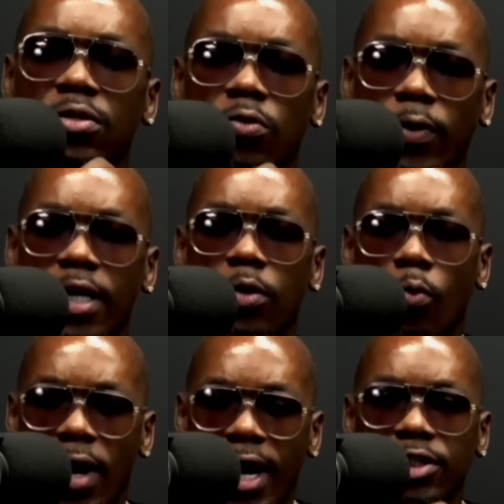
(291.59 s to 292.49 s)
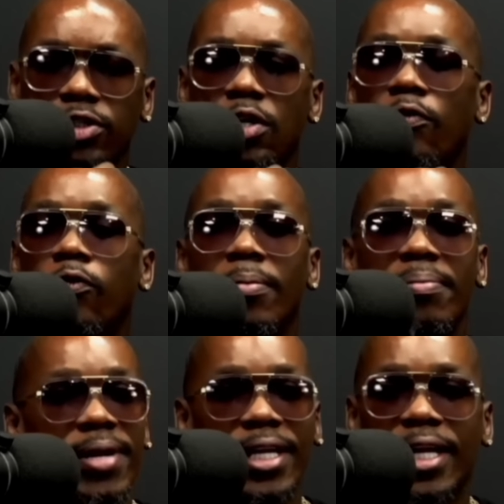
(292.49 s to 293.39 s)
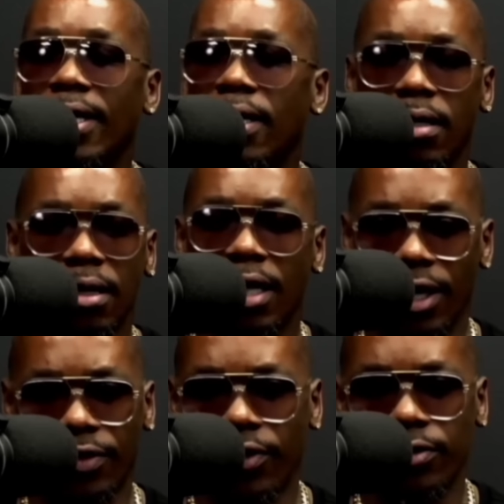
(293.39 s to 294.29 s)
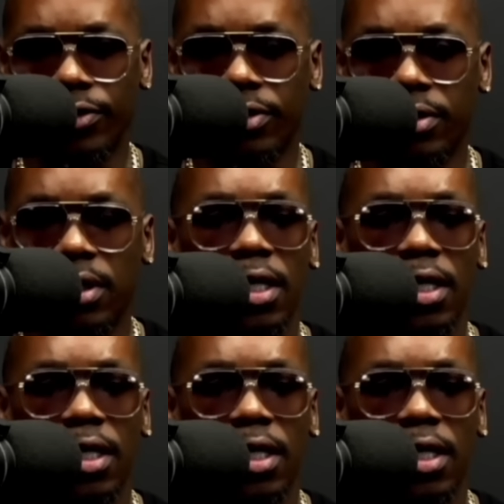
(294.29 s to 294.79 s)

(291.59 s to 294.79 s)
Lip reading: great watch for many others